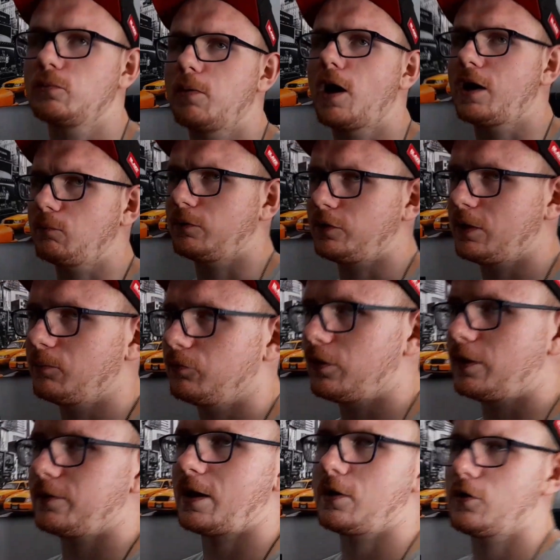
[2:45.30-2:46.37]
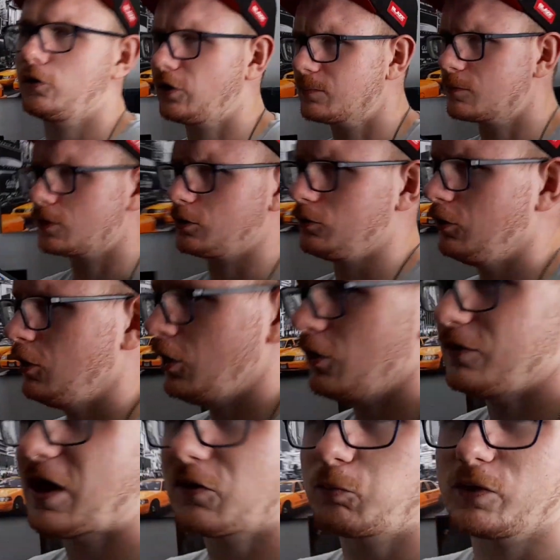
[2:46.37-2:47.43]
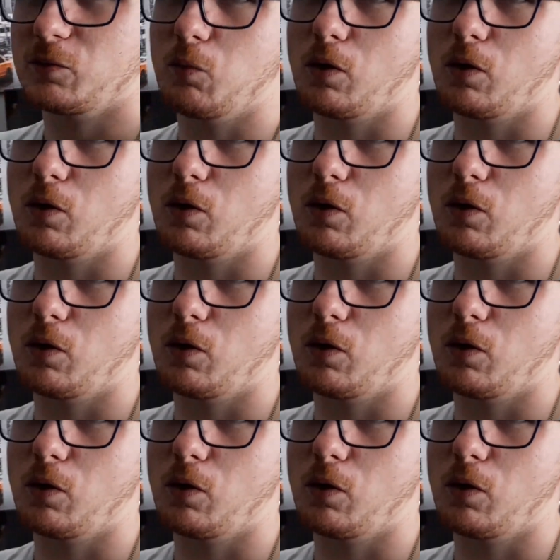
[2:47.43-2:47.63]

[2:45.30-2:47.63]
you're buying when it comes to Nintendo. Come on, that's what you